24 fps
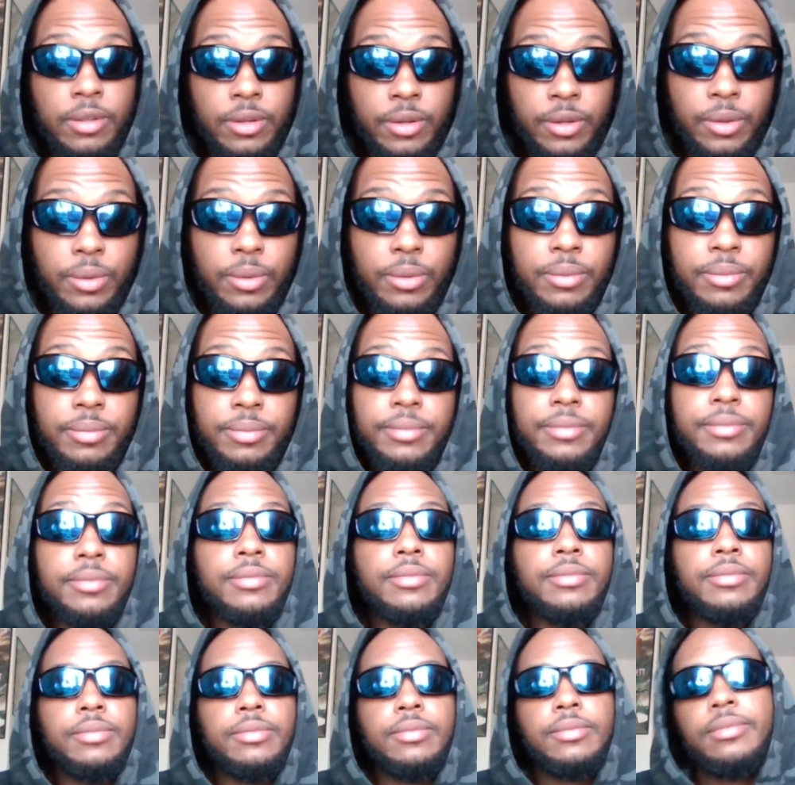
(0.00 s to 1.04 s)
you know,
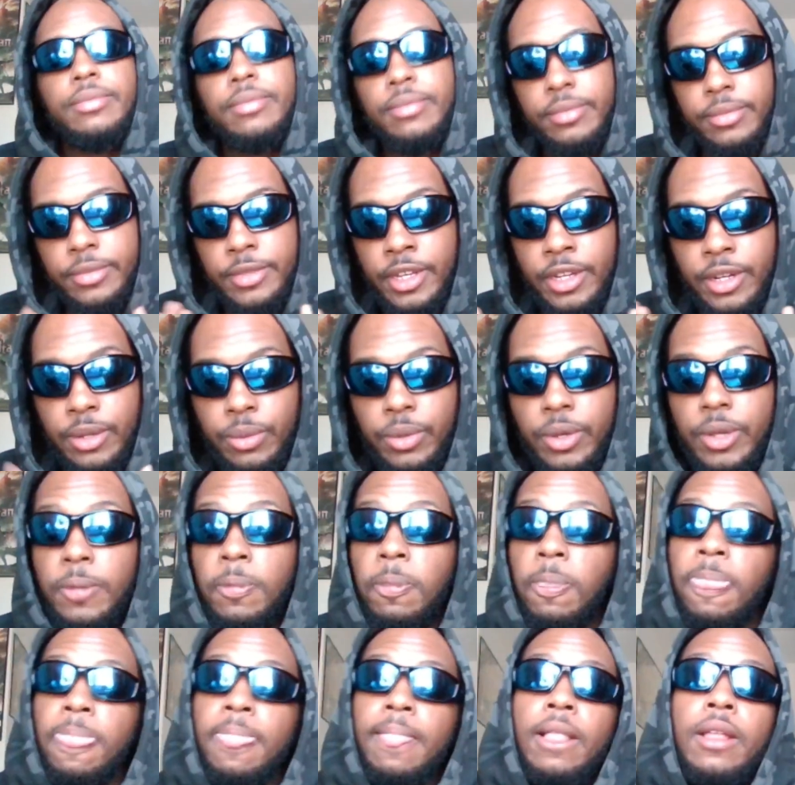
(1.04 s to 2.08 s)

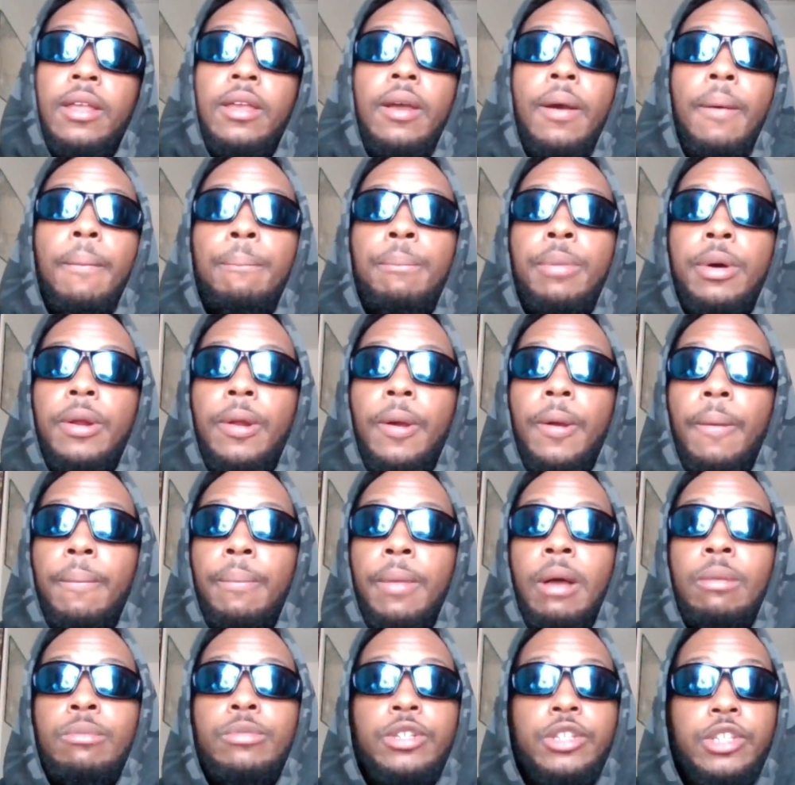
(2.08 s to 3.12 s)
anyway. But
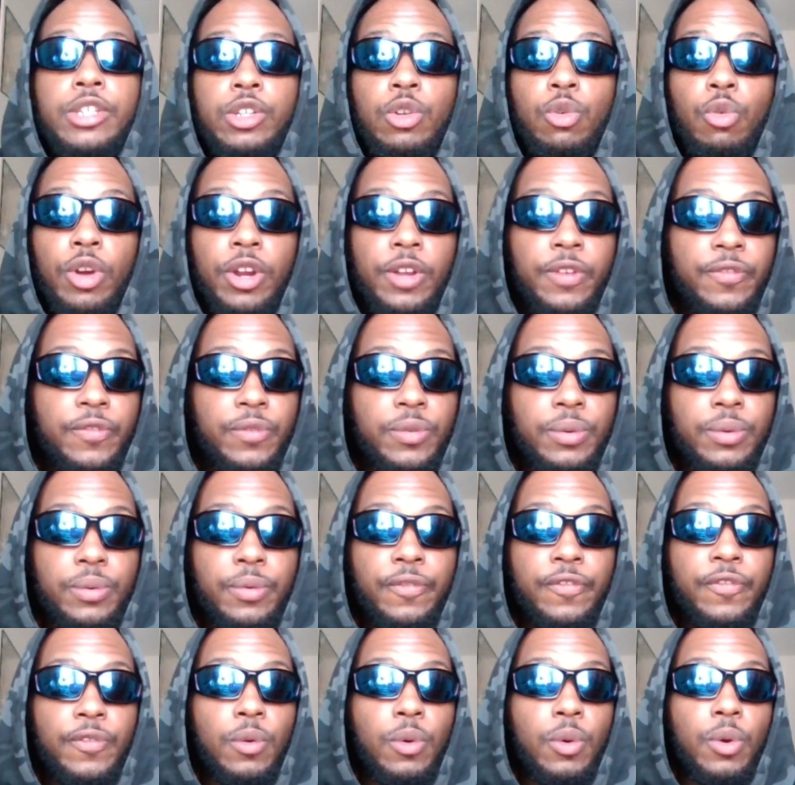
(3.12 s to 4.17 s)
I'm just
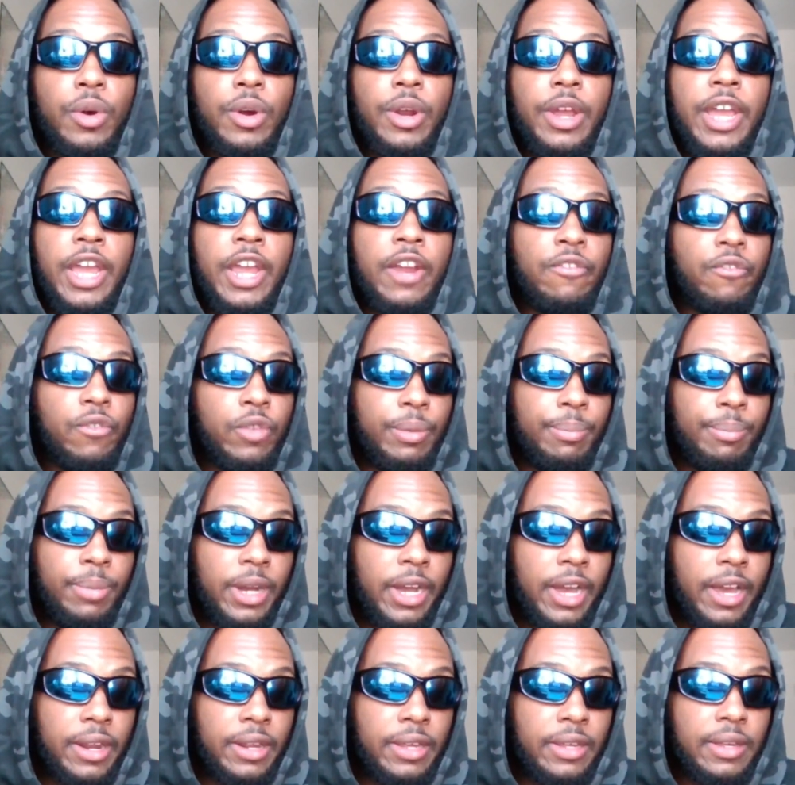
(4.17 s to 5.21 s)
grateful for
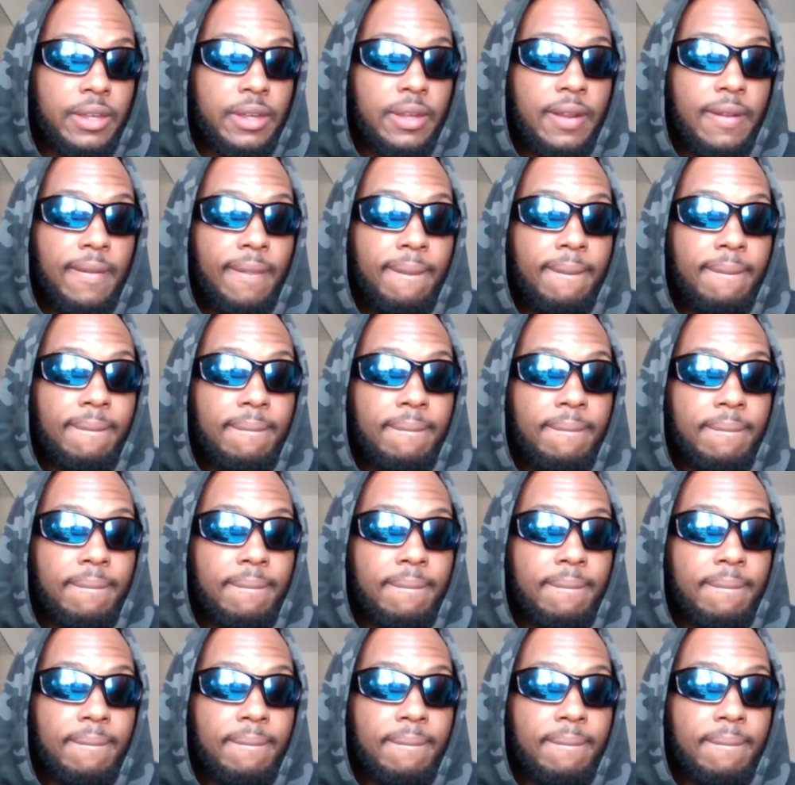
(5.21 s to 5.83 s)
everybody